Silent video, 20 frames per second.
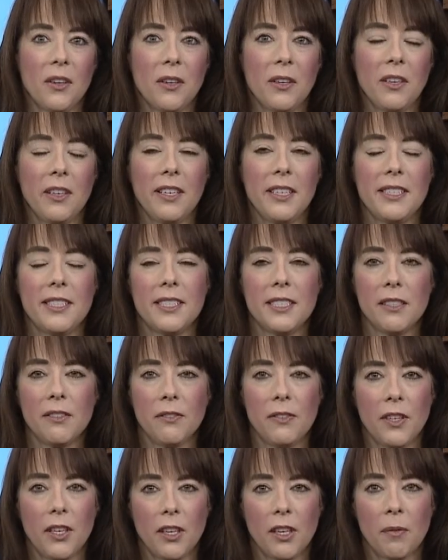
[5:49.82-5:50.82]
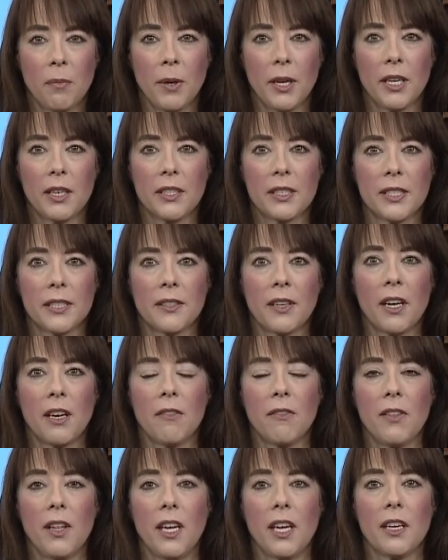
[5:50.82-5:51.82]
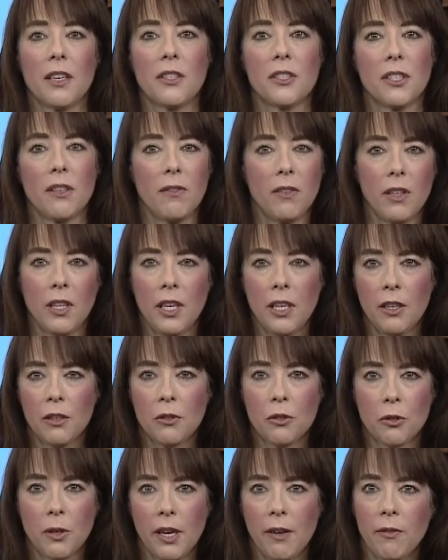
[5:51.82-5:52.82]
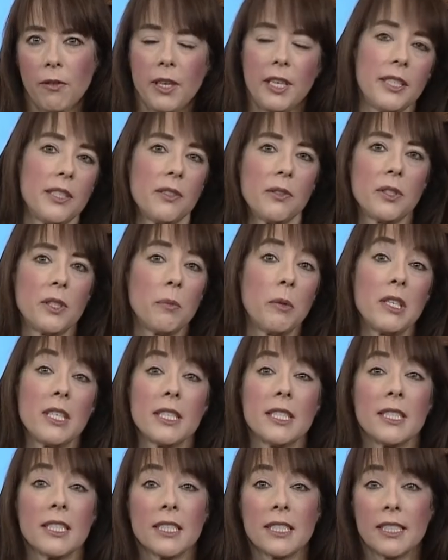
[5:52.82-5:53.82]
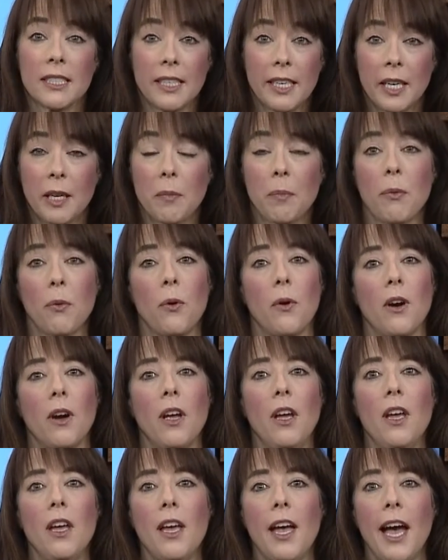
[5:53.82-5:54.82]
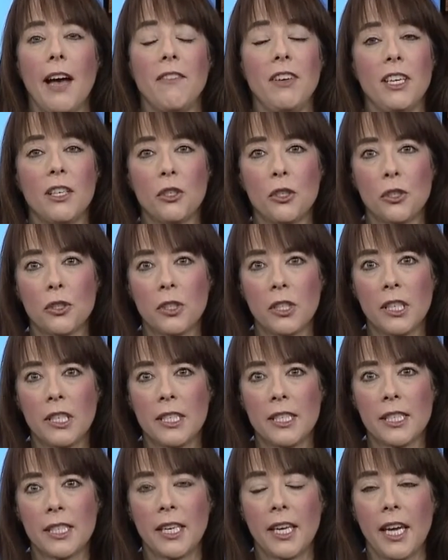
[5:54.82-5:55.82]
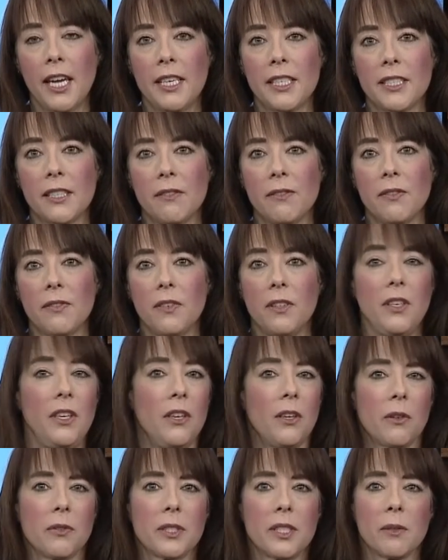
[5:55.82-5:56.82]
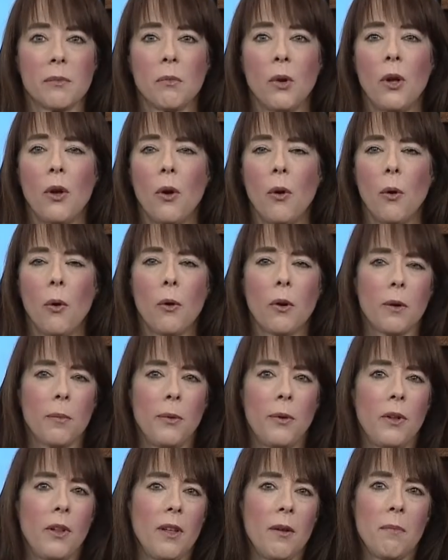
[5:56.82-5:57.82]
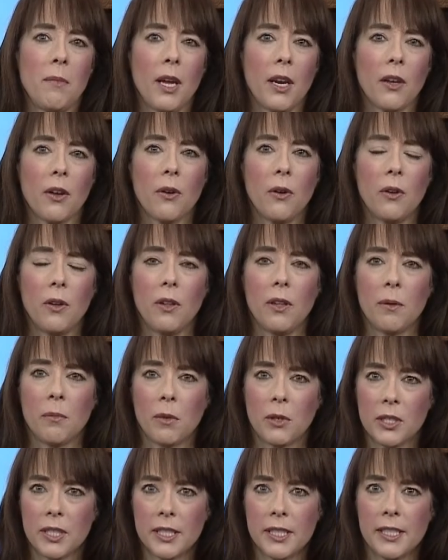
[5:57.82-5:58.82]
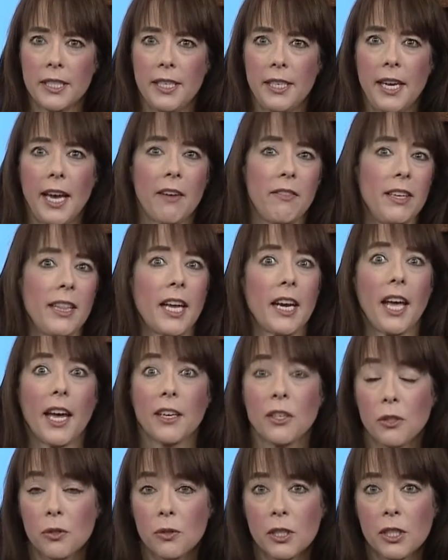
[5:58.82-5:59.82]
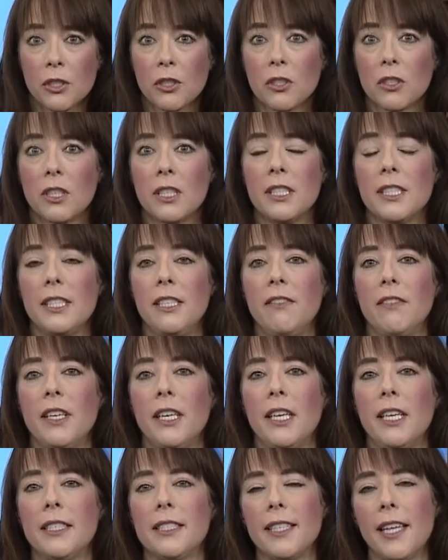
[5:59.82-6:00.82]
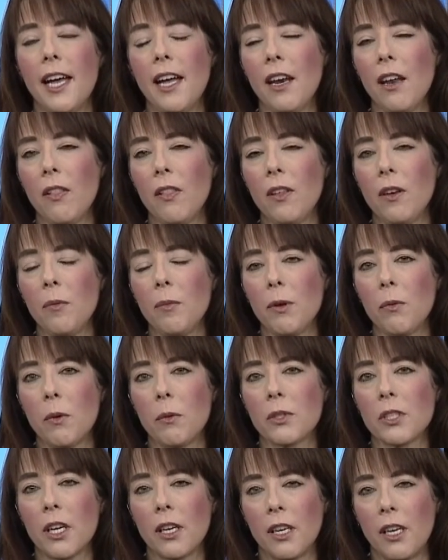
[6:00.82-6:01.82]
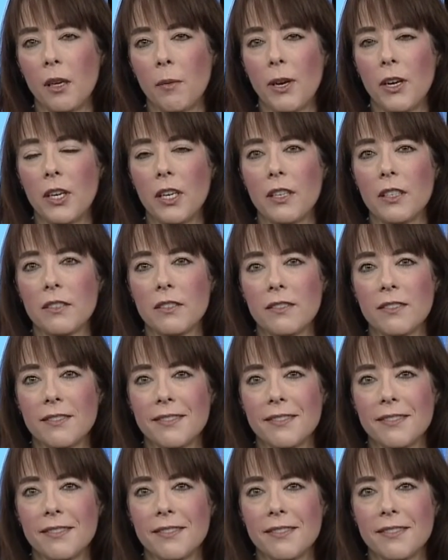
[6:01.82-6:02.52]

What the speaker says: Earl, is this a fair comparison, kind of like shoveling your driveway so someone doesn't slip, or having insurance in case of, some horrible medical emergency, having that extra insurance even? Is that a little bit what we're talking about here?